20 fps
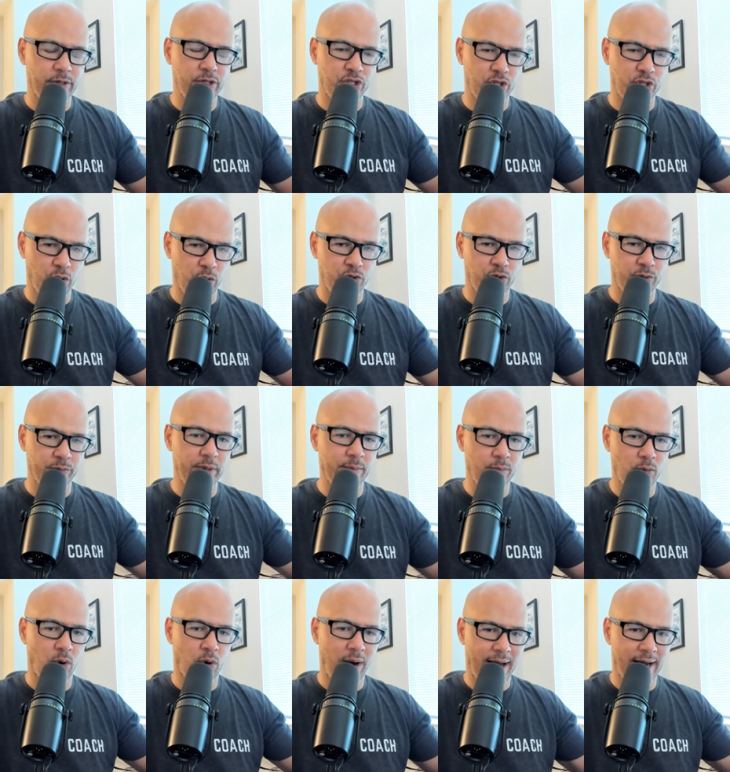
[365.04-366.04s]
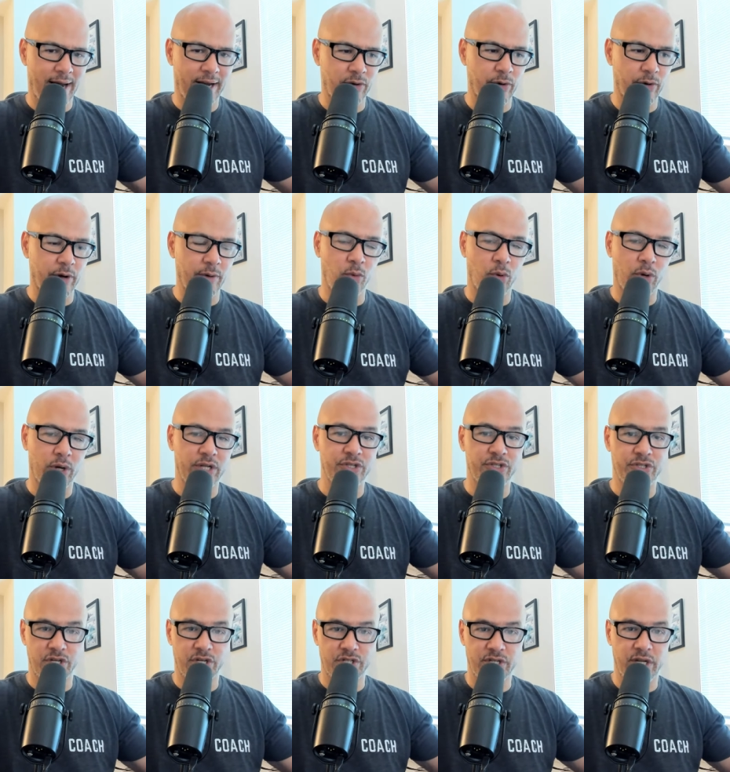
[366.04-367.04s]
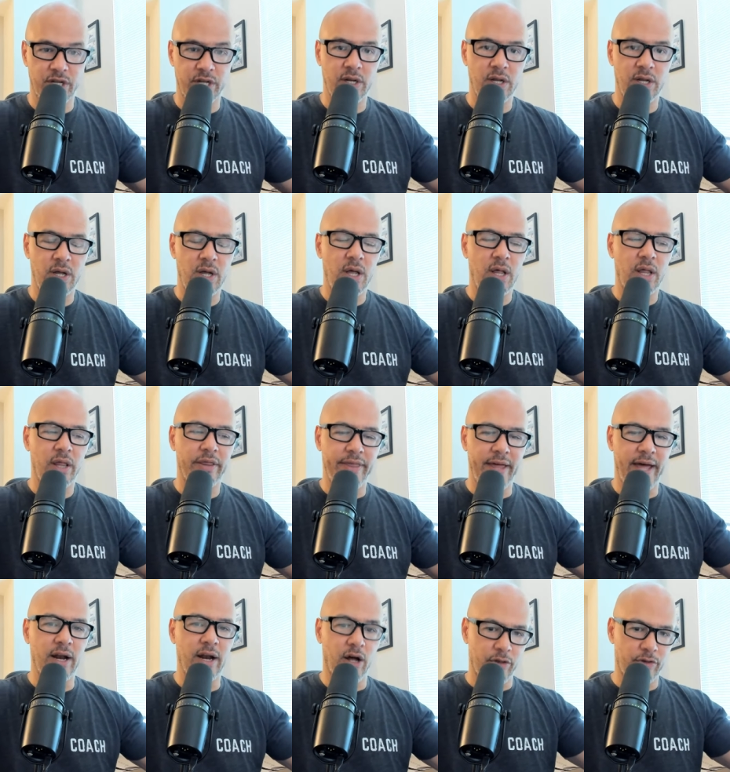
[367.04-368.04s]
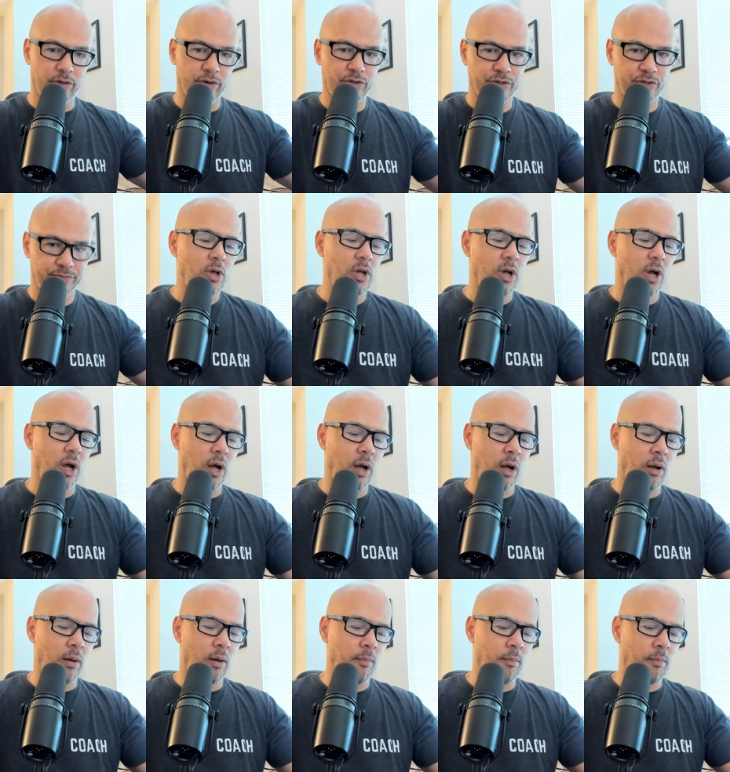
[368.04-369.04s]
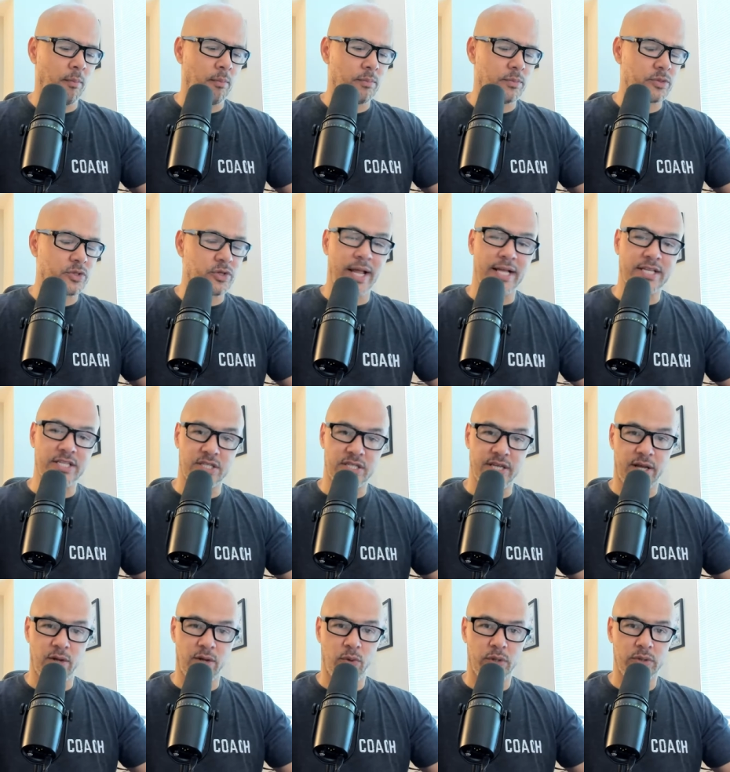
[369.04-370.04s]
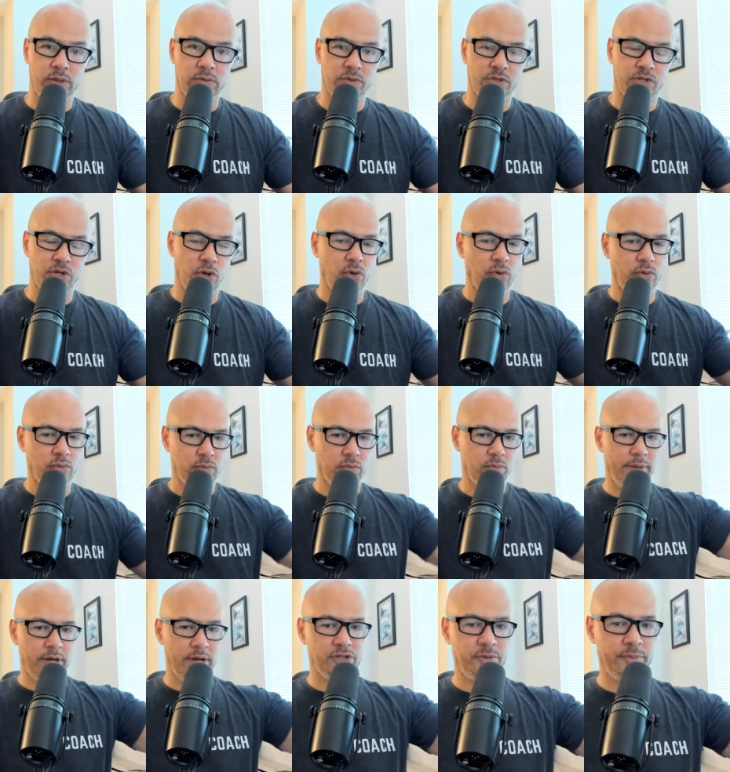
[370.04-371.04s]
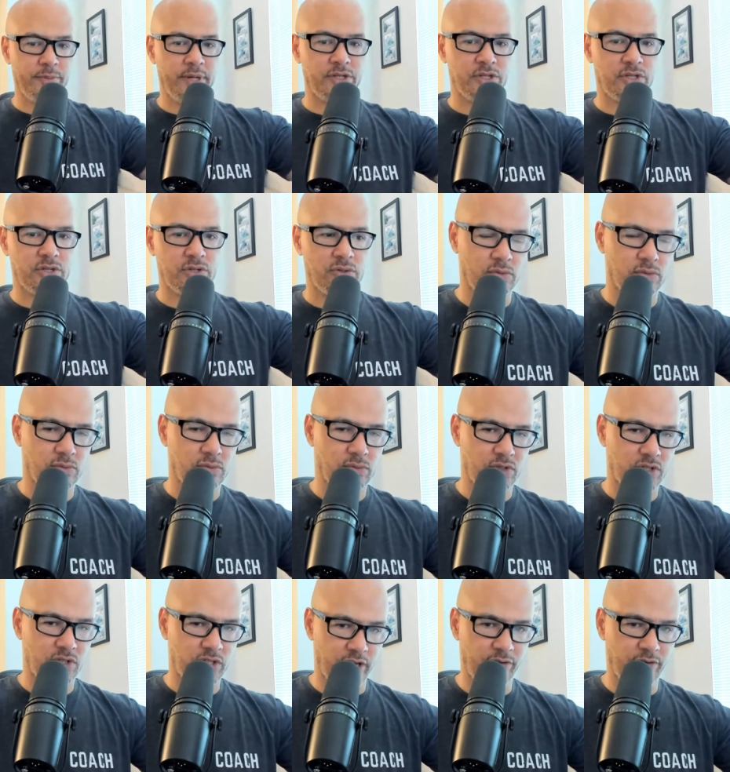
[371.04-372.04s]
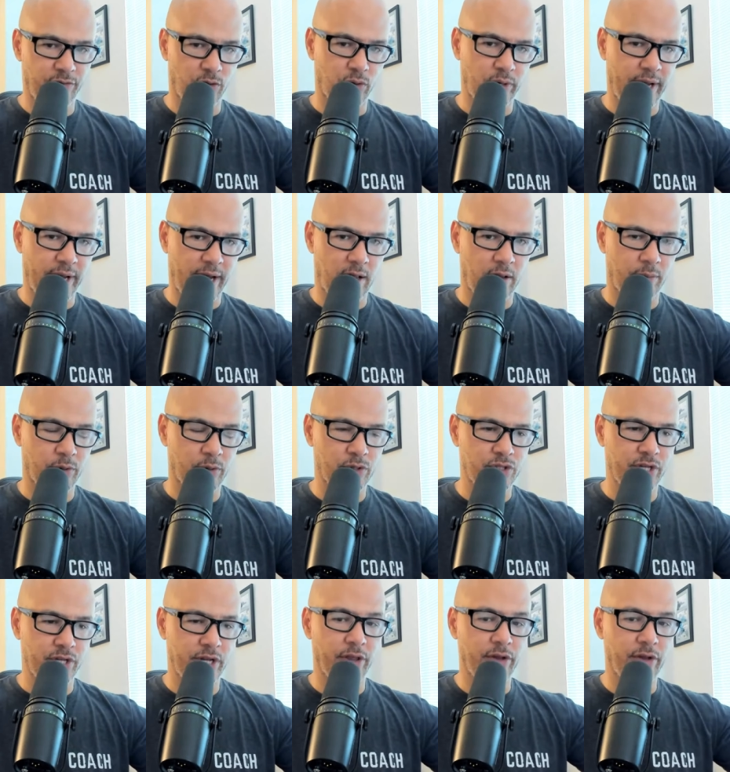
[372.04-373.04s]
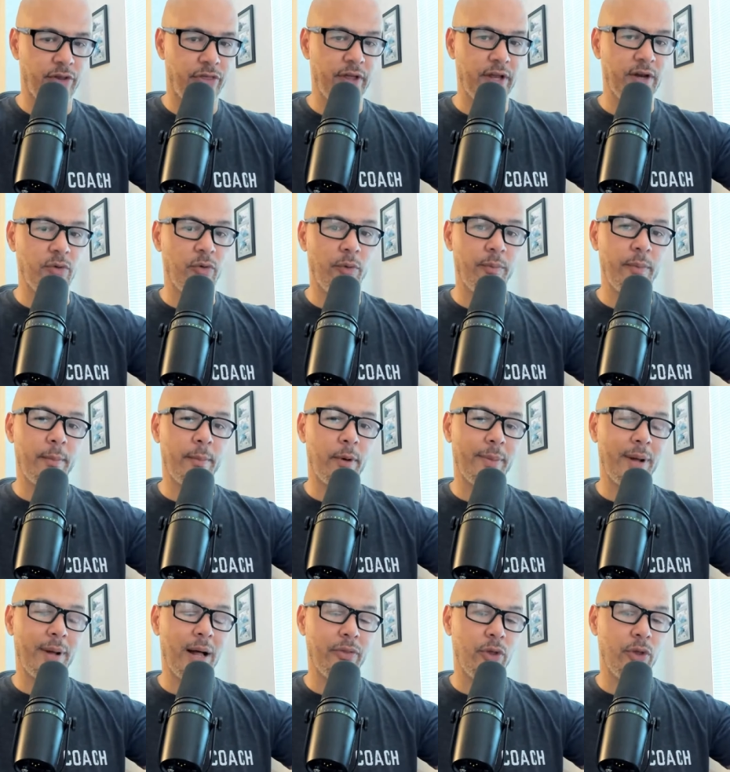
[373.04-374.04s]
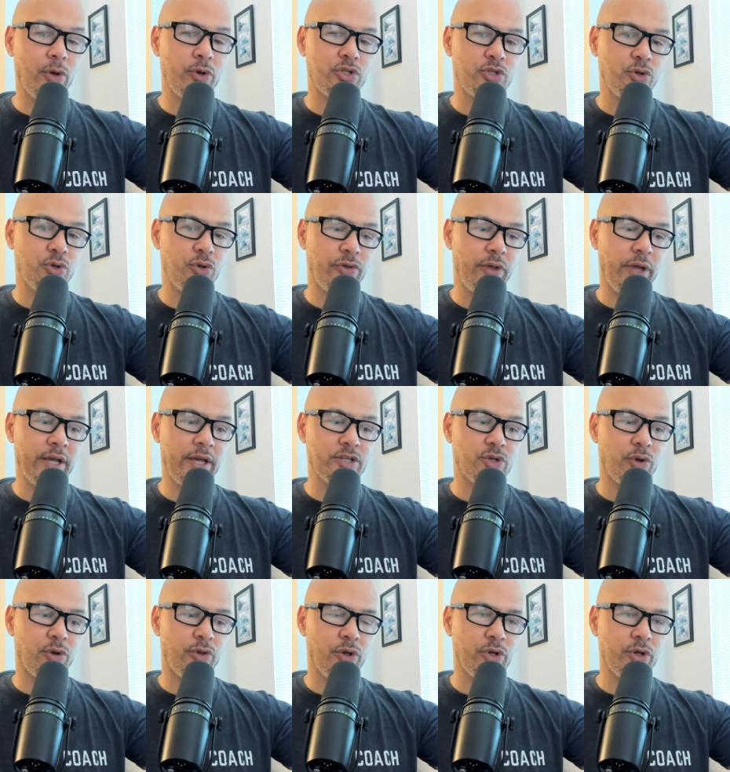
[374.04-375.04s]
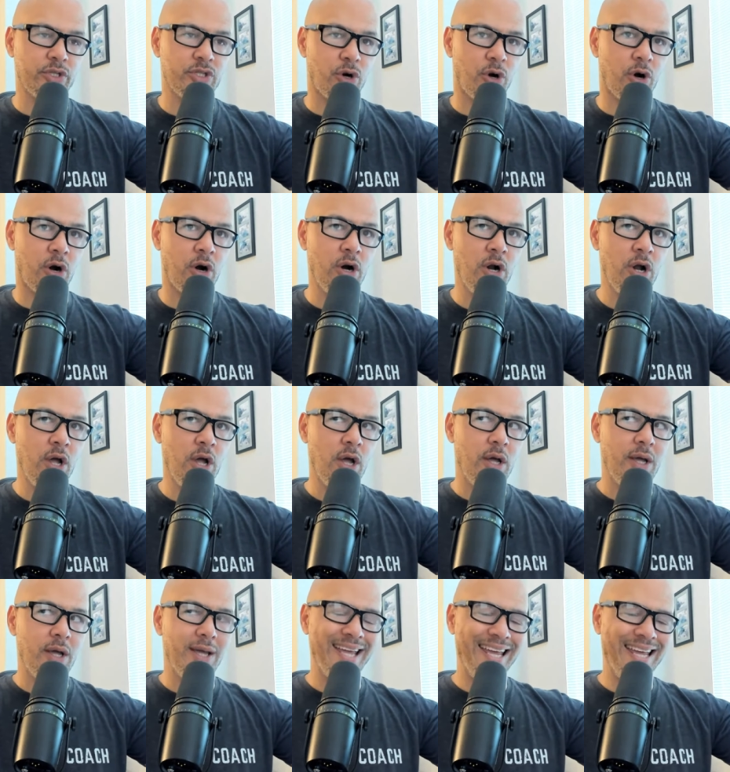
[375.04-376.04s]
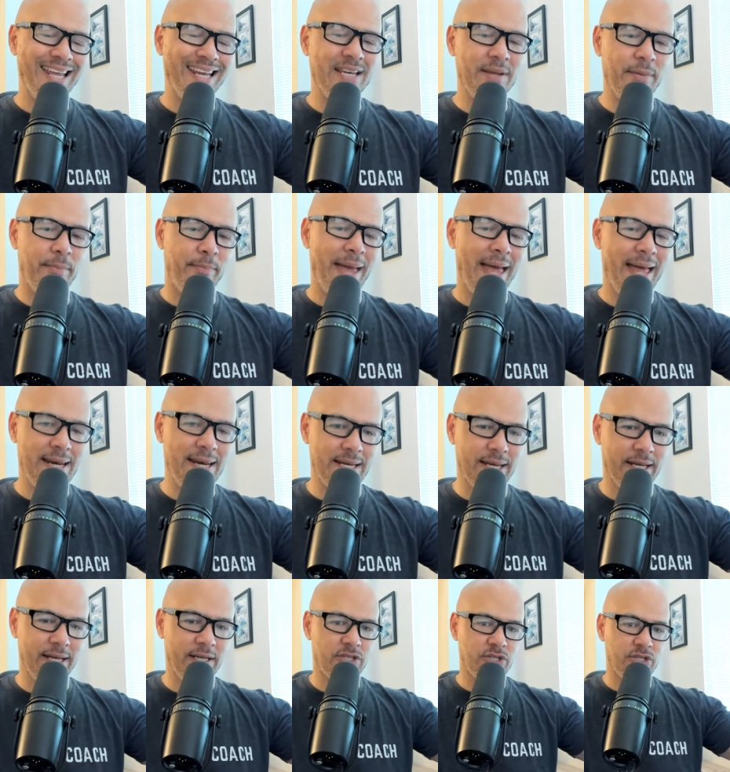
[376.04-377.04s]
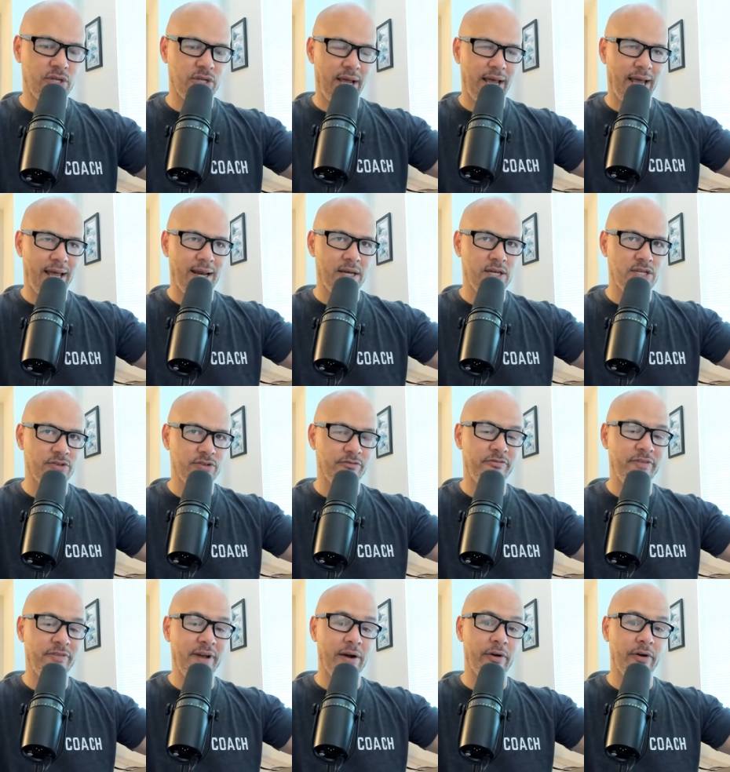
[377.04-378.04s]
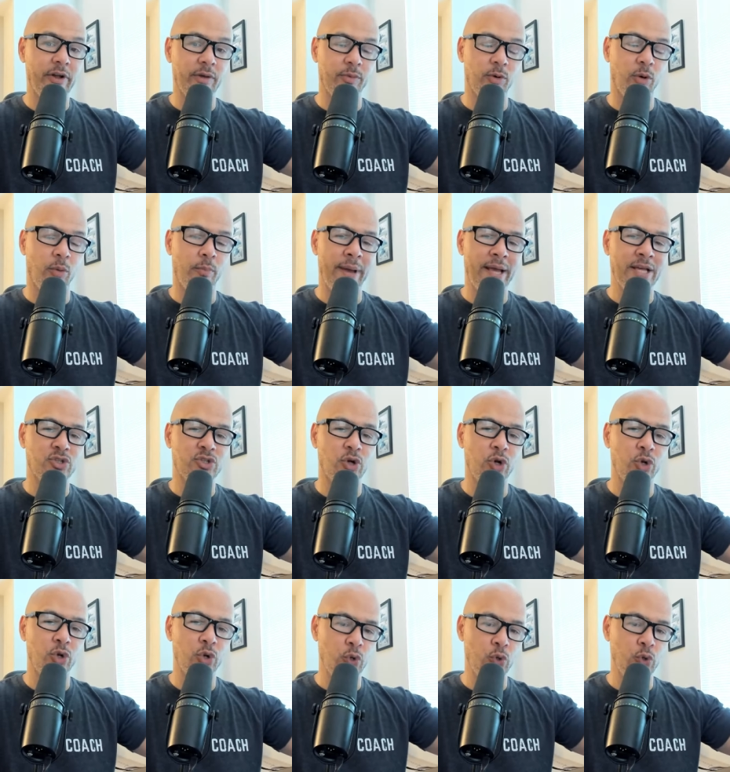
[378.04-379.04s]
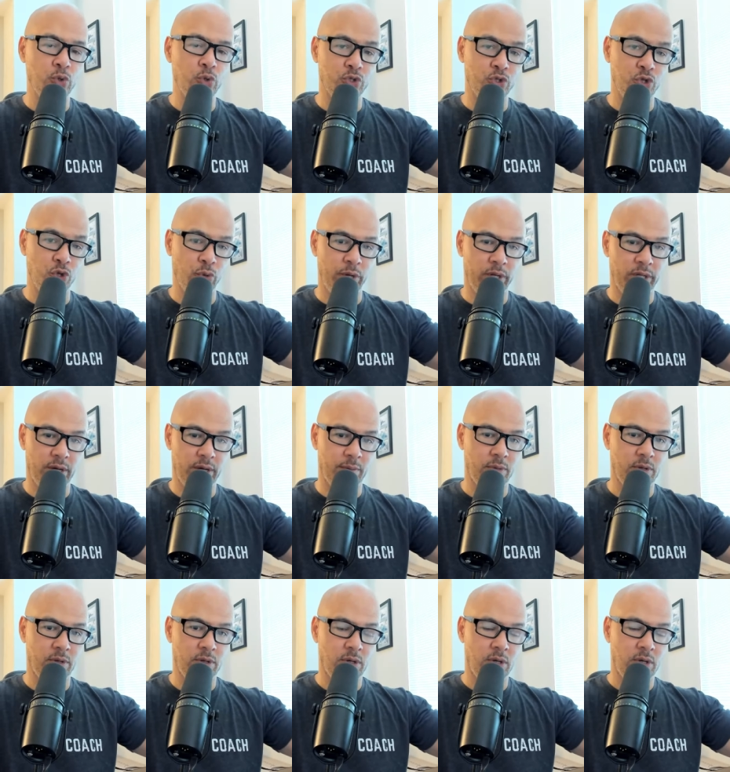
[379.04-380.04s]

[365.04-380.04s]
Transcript: been shown to be more accurate and more consistent than others. So that's the second one. So measurements, skin fold calipers. The other thing to remember about those two things are those are independent and variable based on who's doing them.